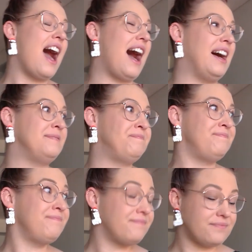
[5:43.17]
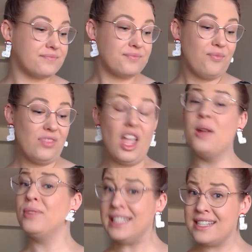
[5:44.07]
Um,
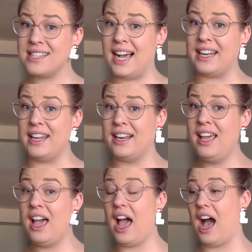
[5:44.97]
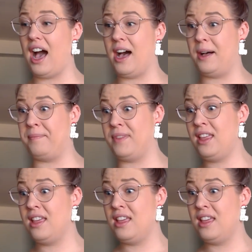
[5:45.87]
I'm really excited. Um,